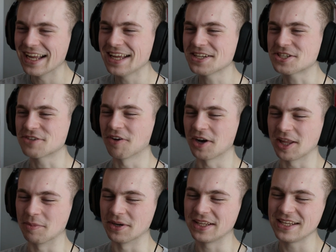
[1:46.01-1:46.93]
It's
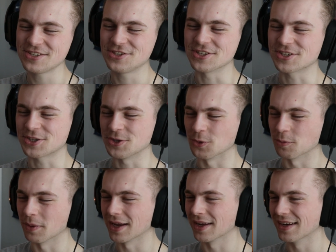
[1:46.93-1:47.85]
funny, but he's just
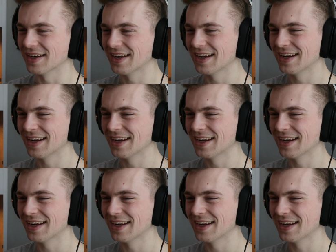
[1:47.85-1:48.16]
cute, man.